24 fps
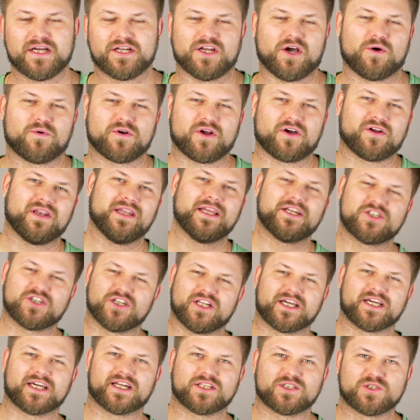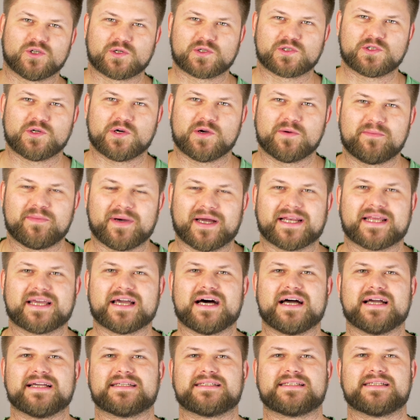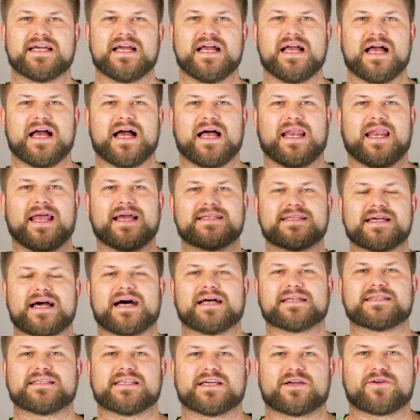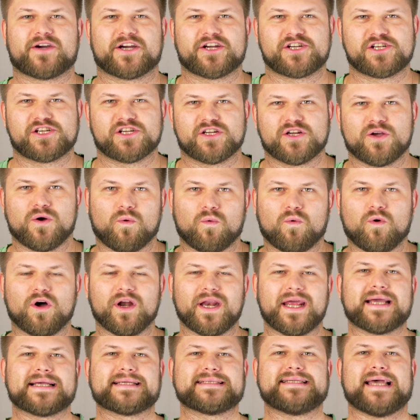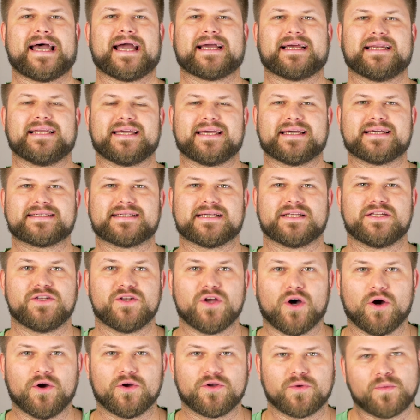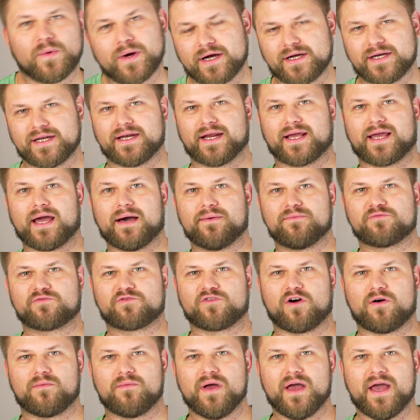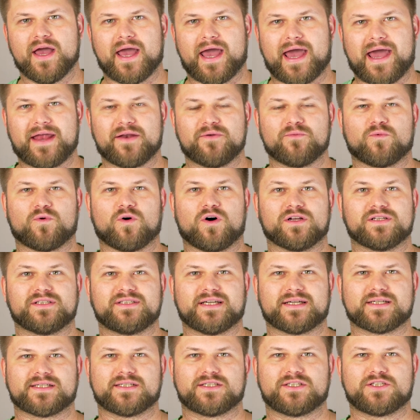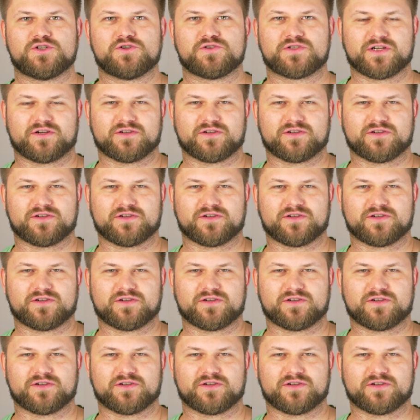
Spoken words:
No, we're not literally gonna talk to it, but guys, let's answer the question, what exactly is a node? Where did it come from and what does it do?